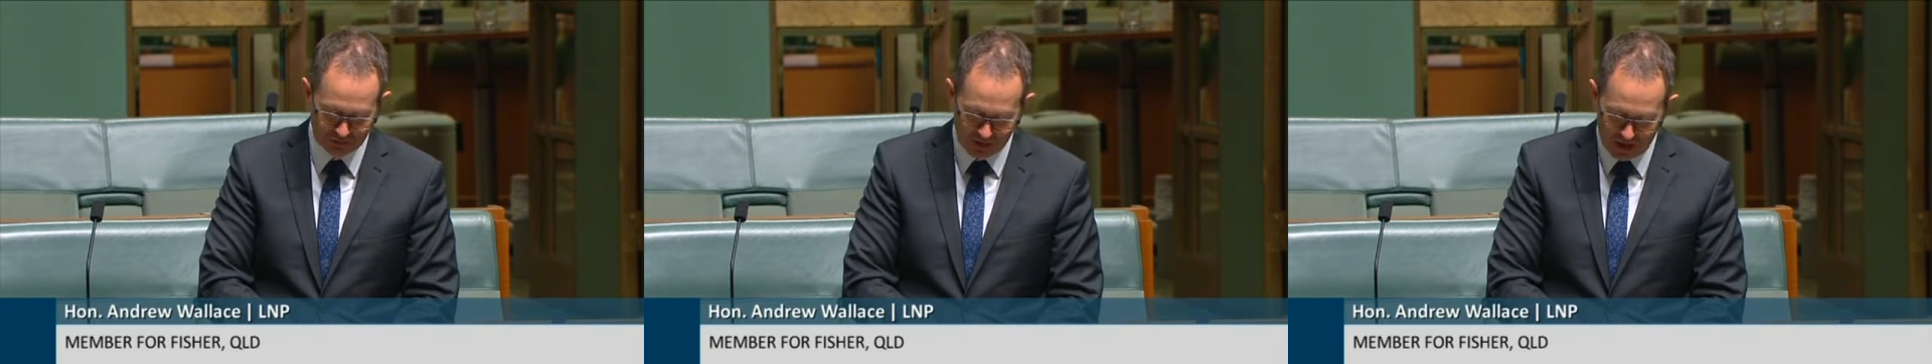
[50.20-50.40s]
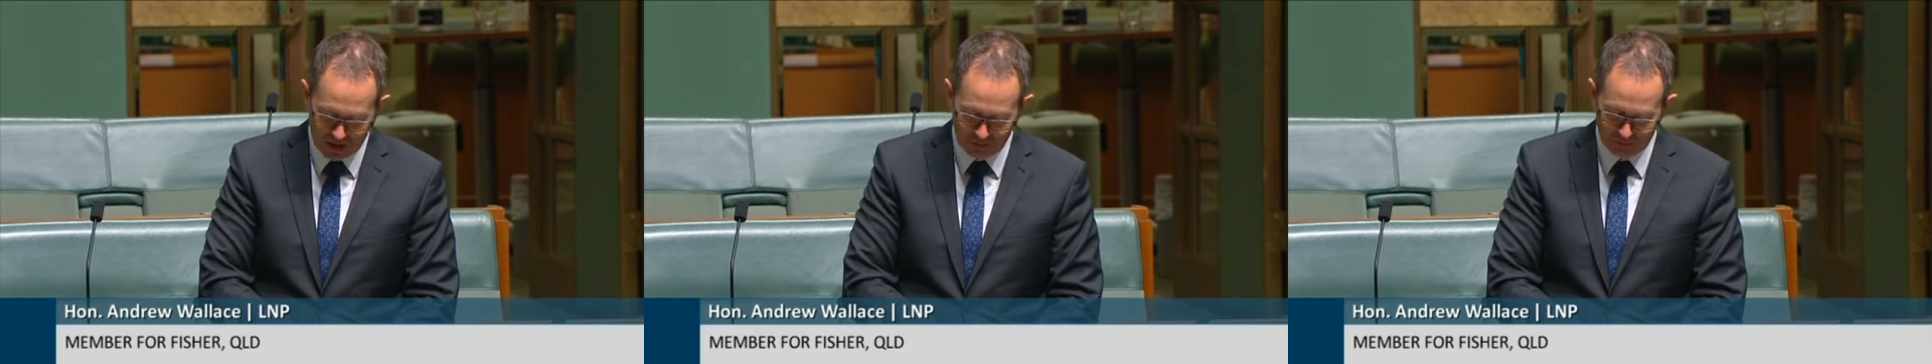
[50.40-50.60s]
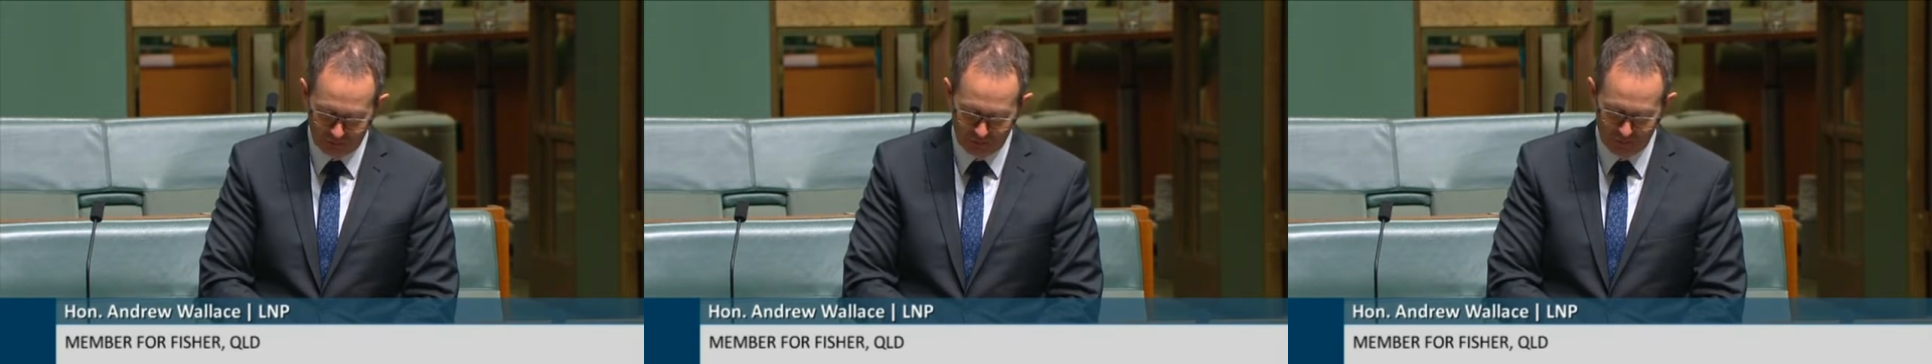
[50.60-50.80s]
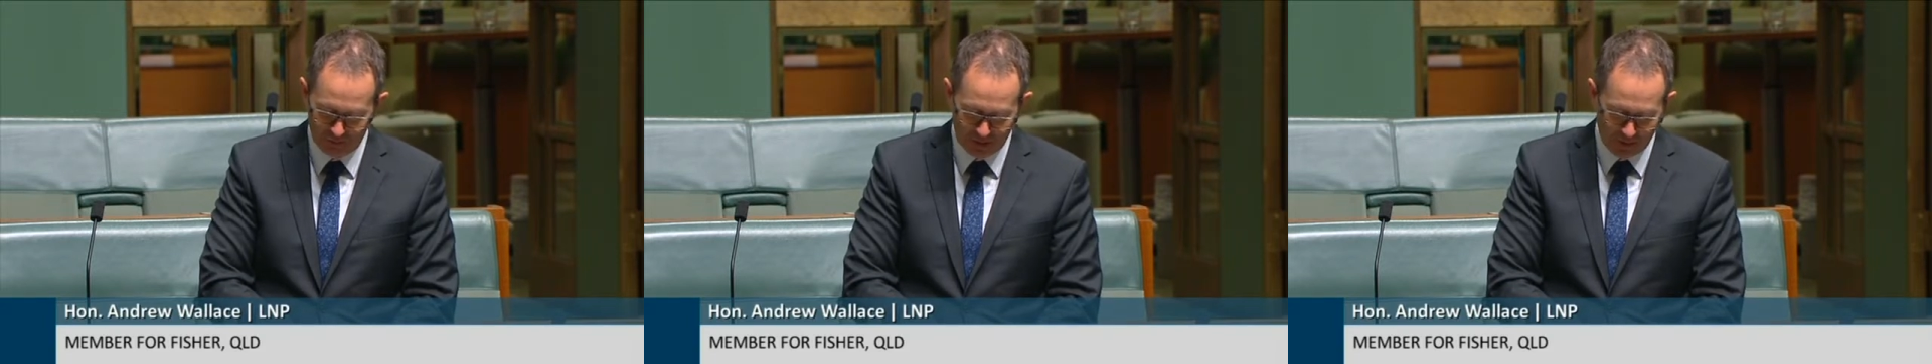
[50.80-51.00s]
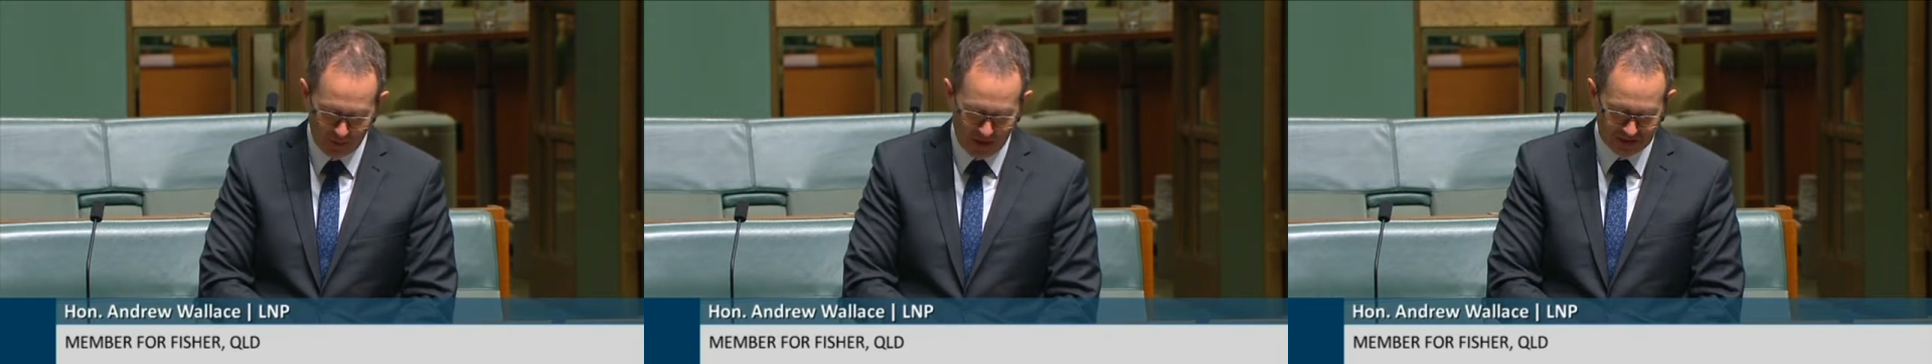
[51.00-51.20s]
Rail from
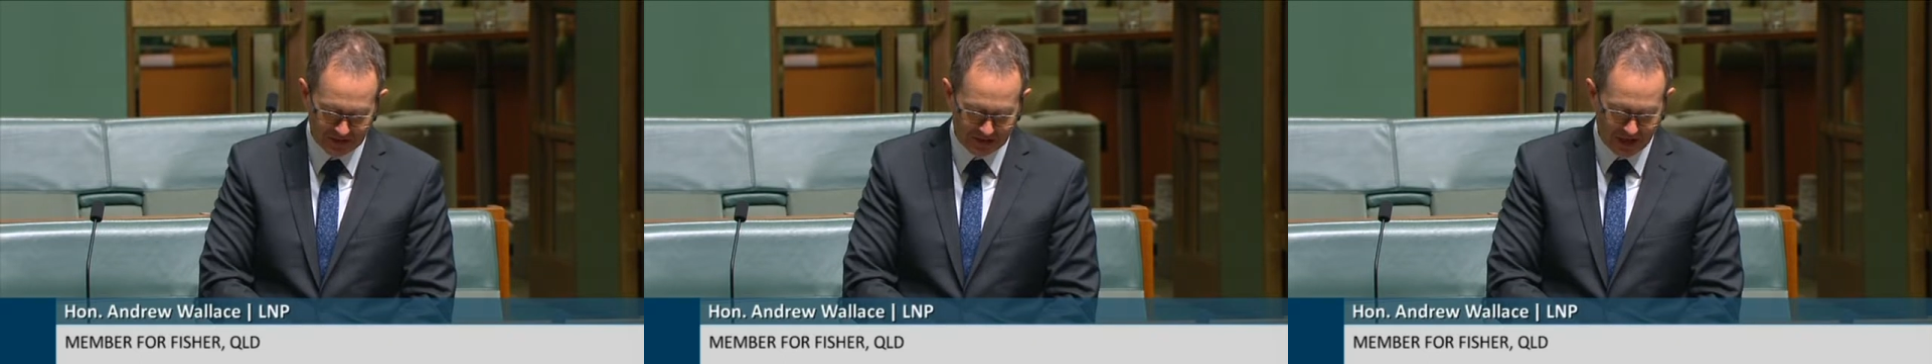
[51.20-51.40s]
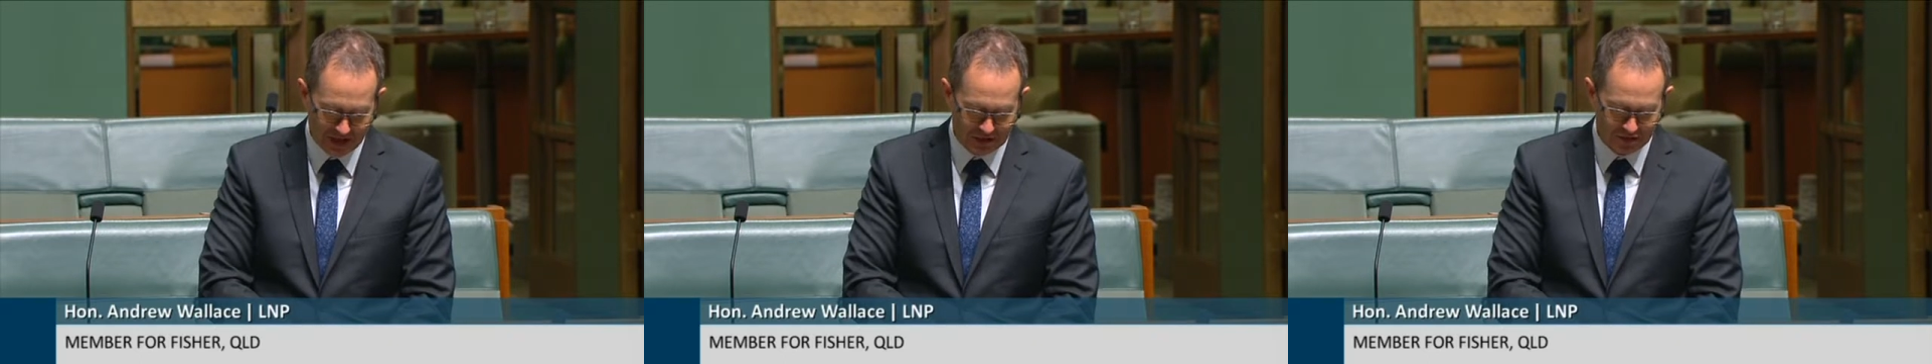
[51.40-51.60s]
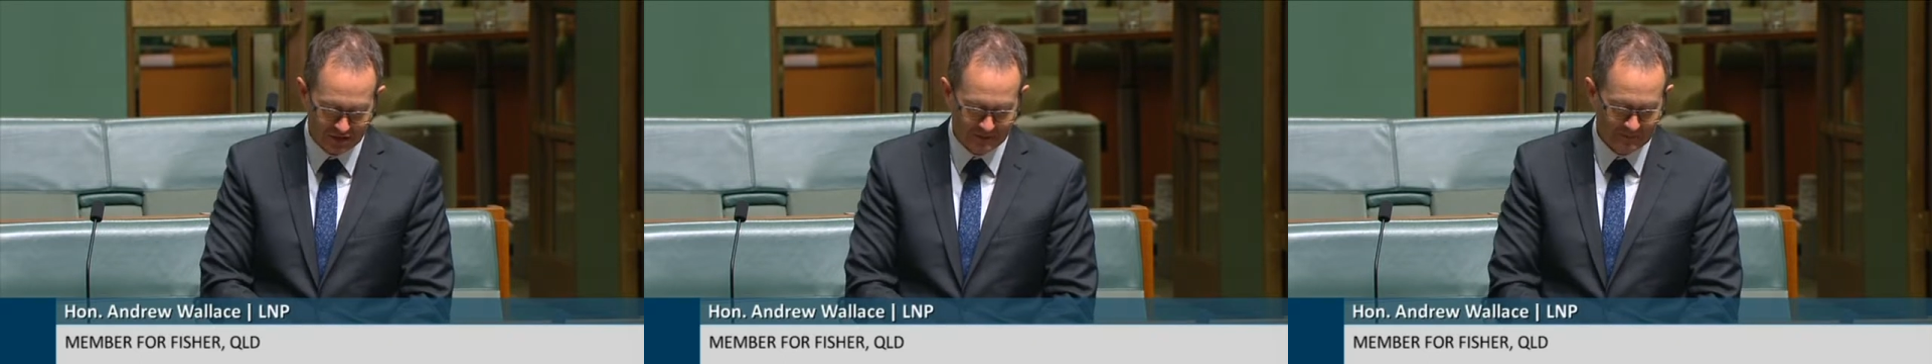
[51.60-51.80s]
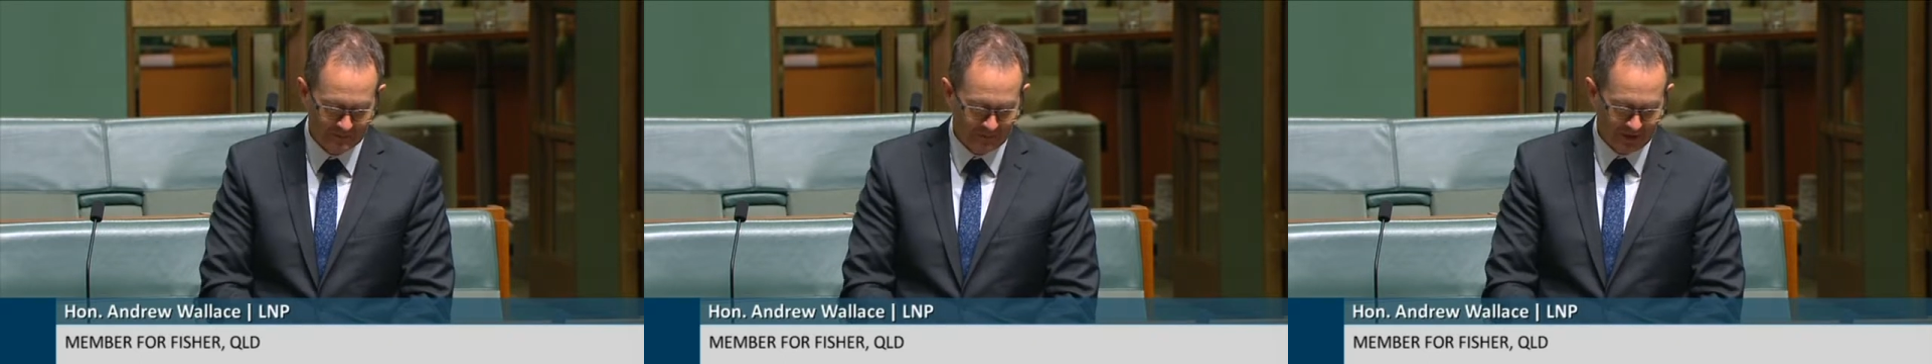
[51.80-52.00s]
Beerwah Station,